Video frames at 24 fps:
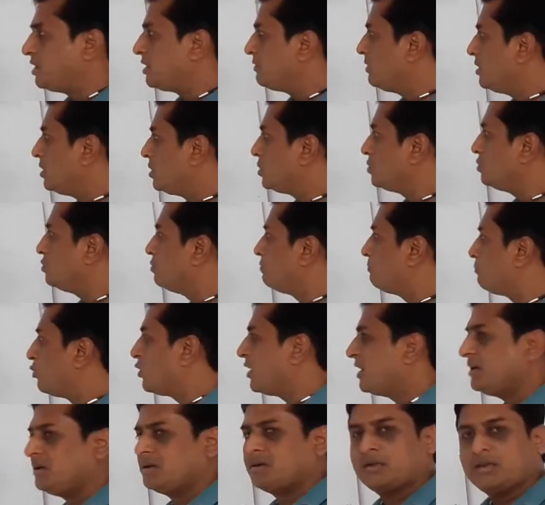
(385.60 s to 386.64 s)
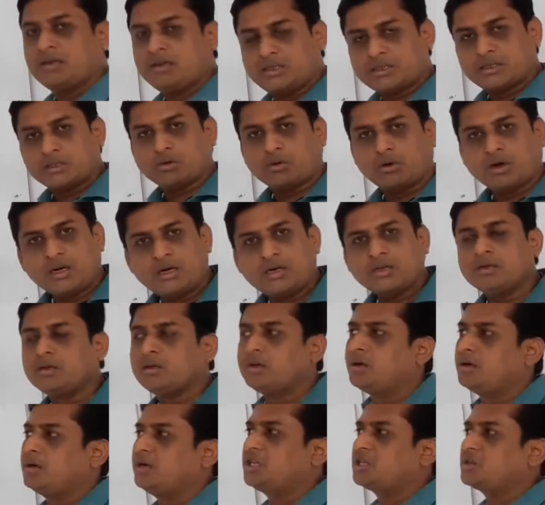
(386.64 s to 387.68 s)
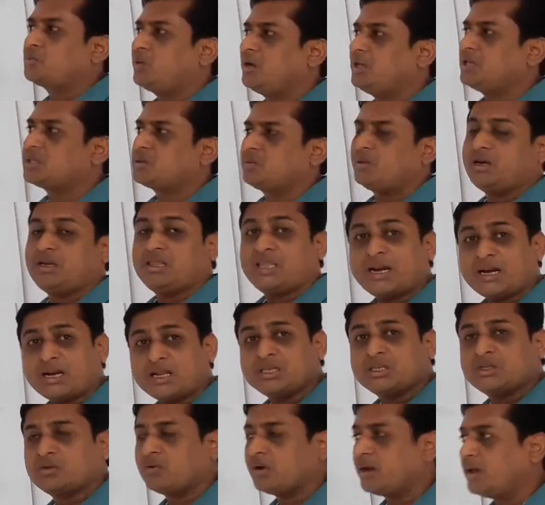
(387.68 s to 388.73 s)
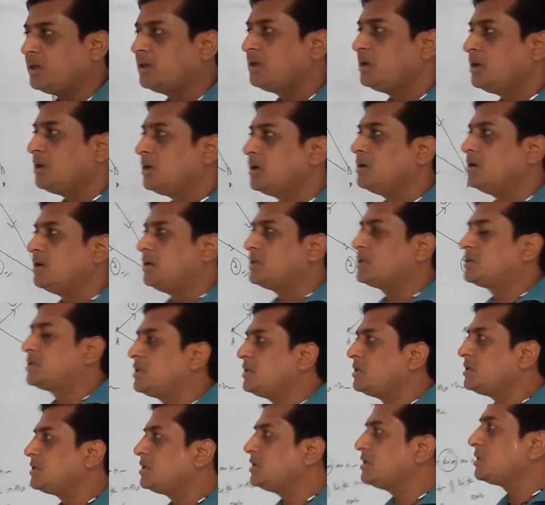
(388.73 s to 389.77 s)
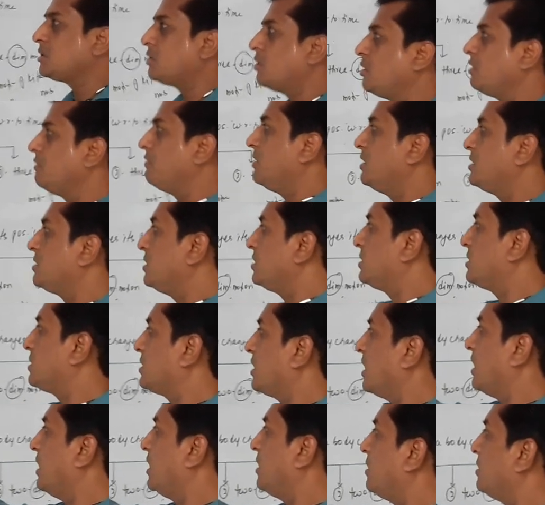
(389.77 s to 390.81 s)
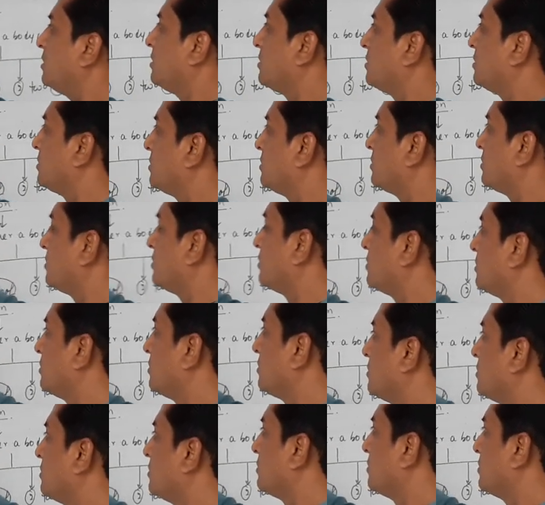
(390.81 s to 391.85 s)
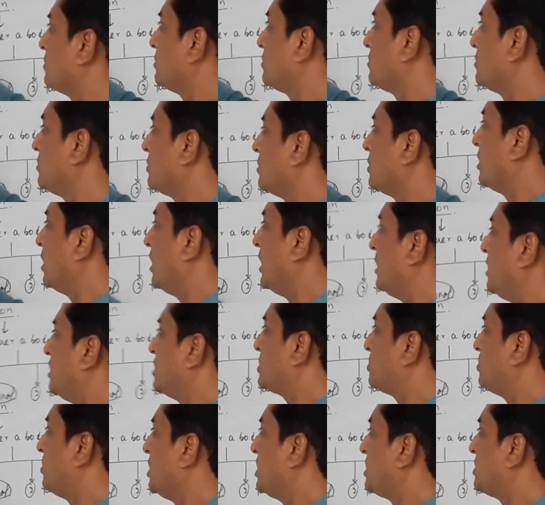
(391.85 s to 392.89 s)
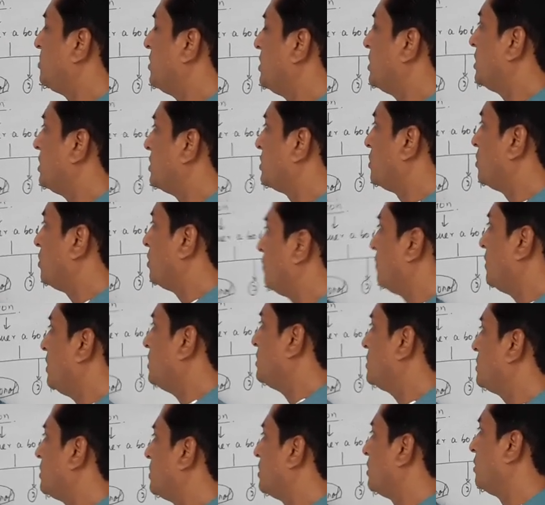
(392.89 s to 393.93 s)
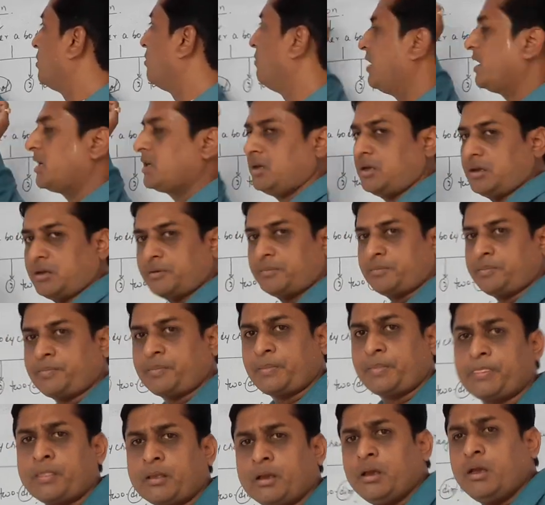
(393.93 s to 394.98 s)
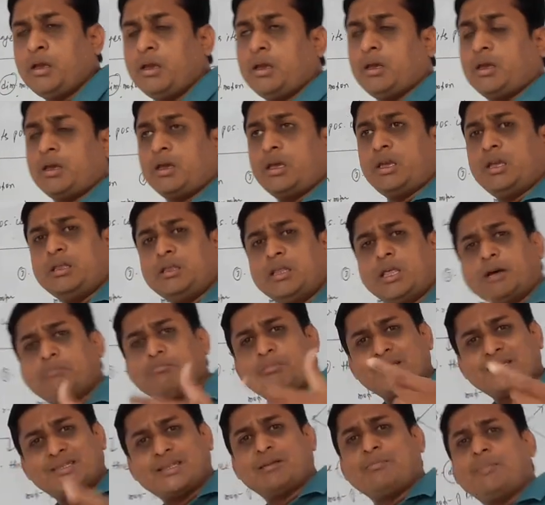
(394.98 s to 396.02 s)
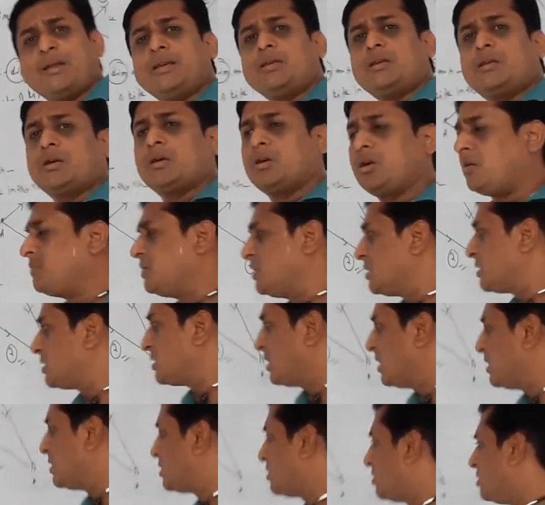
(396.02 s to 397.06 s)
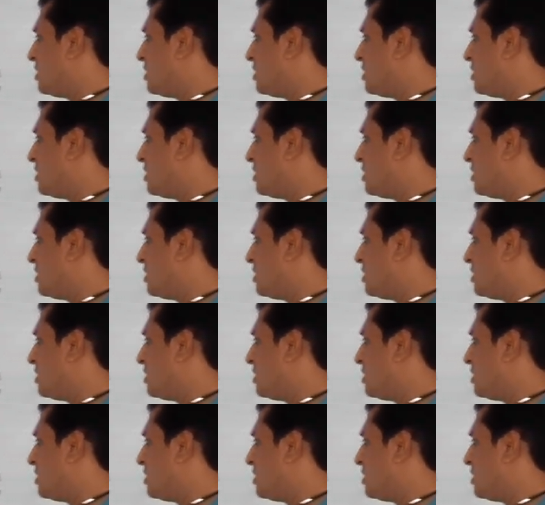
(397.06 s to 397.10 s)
between 2 points is called displacement. That is why distance is always scalar and displacement is always vector. In the measurement of distance